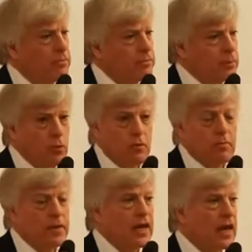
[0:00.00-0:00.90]
Putin
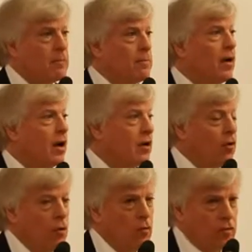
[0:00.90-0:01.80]
became an
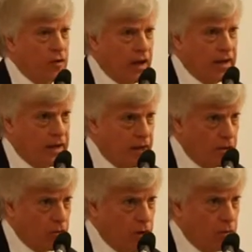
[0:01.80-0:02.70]
overnight
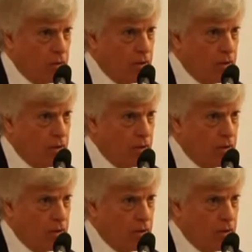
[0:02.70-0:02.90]
hero.